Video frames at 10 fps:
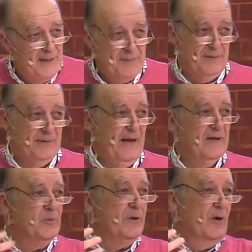people
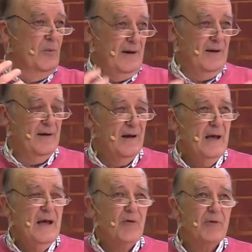as we are one.
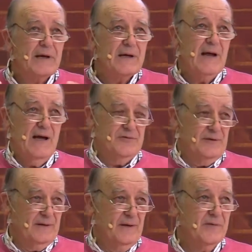
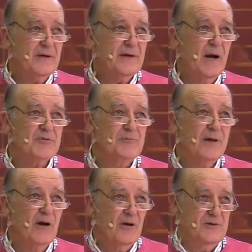Recognizing, I think it helps
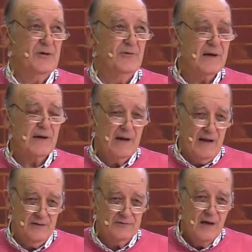me a lot to
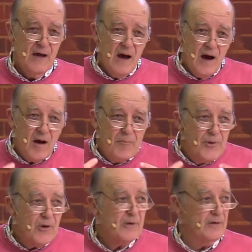recognize how
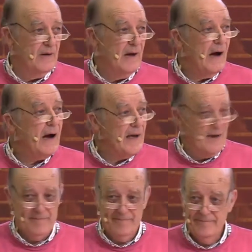broken I
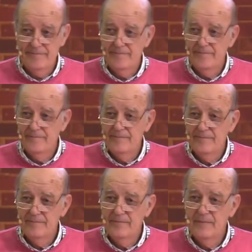am.
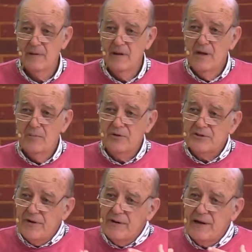
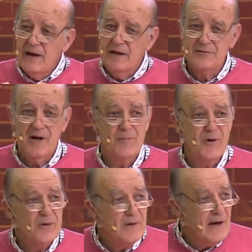Because if I recognize how
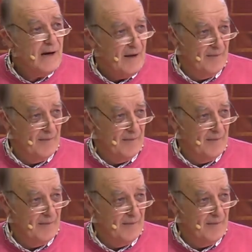broken I